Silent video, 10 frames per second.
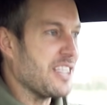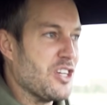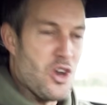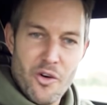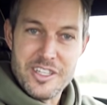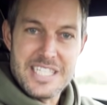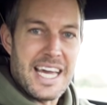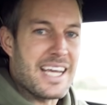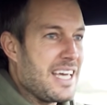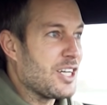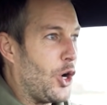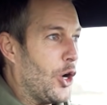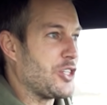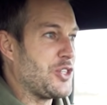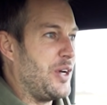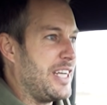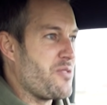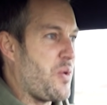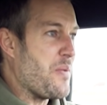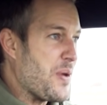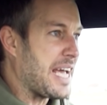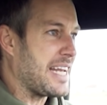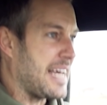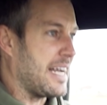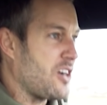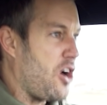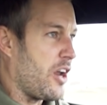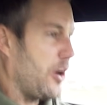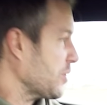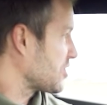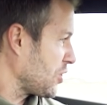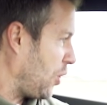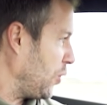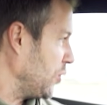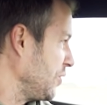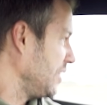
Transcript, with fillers: the Novitec kit onto it, and when we get that car, I was told